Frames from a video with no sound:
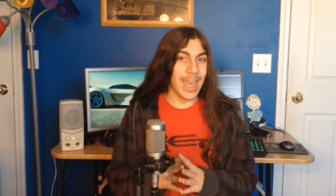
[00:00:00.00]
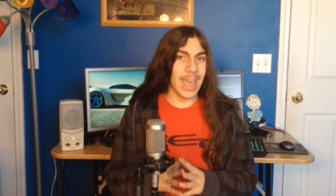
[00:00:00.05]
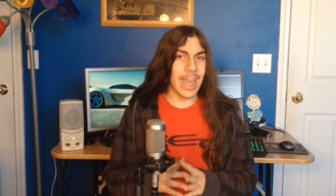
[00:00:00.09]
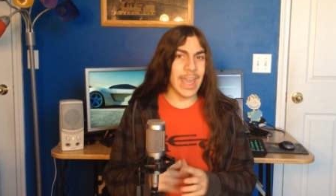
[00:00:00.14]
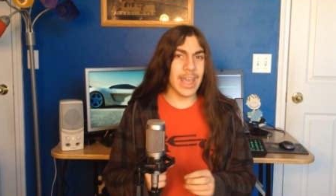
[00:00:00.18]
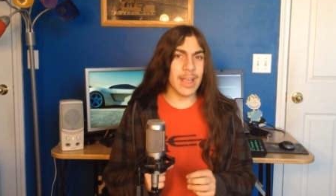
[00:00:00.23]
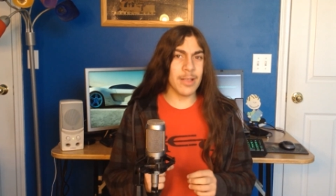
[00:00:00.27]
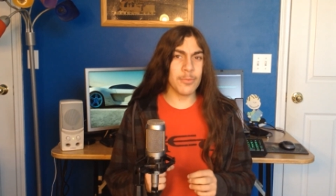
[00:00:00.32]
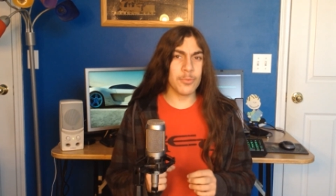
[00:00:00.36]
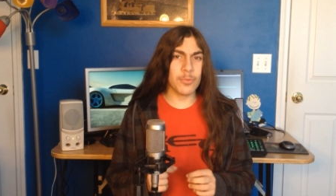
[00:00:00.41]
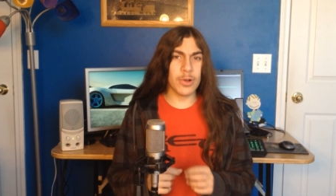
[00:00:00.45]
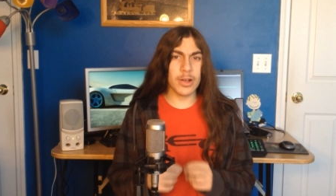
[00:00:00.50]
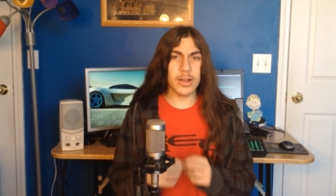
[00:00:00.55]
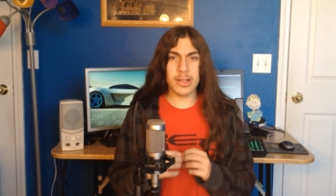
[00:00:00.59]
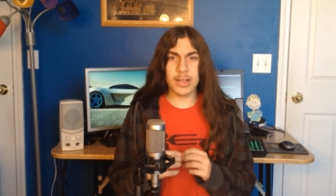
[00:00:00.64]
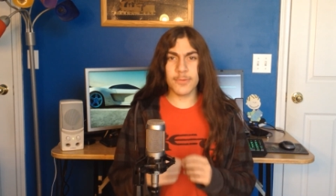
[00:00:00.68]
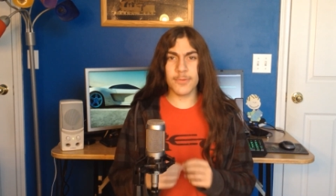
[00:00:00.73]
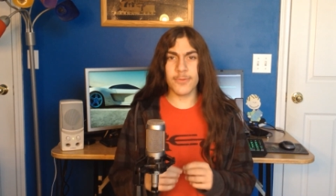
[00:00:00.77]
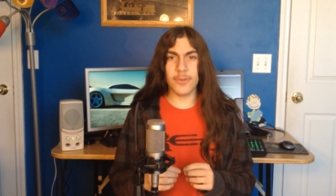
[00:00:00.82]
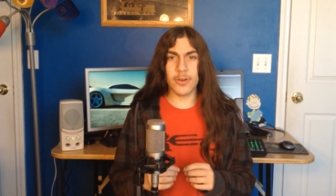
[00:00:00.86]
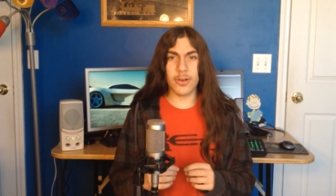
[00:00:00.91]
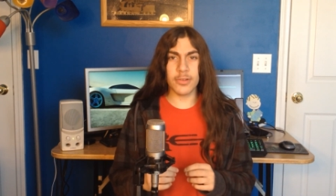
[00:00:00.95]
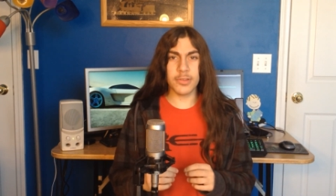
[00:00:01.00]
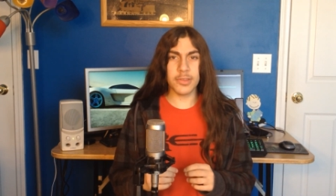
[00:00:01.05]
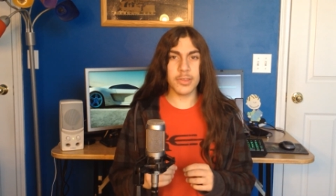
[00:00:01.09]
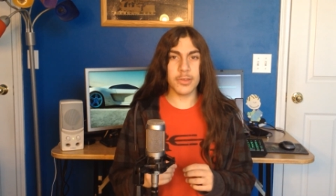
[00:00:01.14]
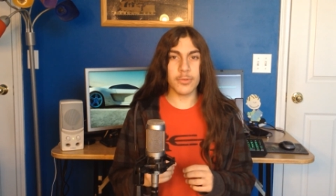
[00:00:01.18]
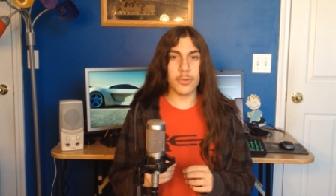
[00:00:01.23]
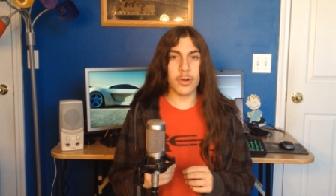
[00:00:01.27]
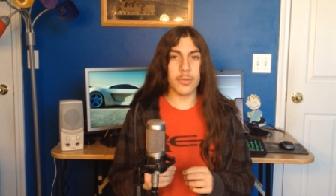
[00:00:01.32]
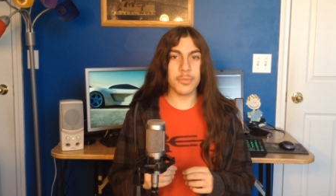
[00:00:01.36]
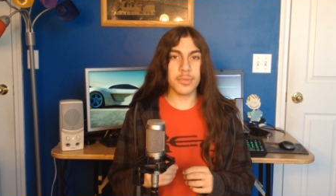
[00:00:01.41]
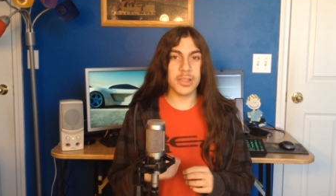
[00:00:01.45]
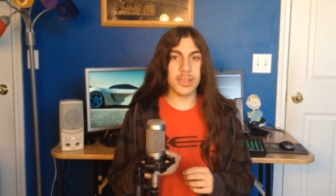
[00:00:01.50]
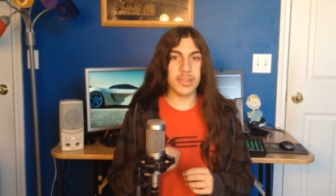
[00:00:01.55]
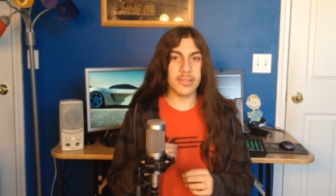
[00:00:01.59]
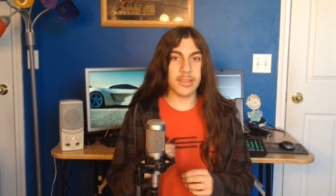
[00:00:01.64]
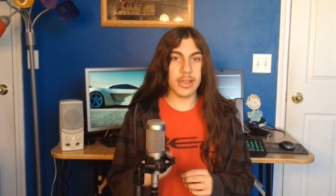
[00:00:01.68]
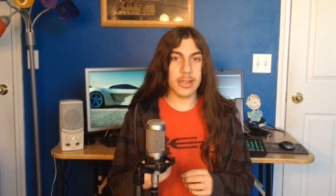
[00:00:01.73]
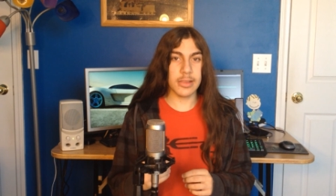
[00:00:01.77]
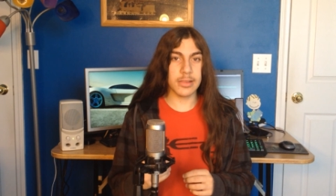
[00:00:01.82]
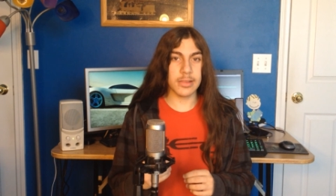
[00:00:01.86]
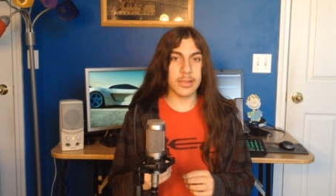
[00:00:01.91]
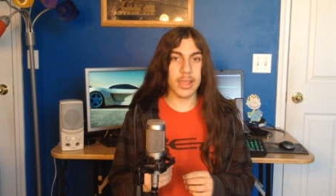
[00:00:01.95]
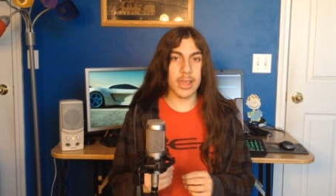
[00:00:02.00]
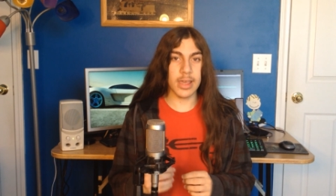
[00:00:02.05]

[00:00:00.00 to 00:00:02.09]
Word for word: And what phone do you want me to test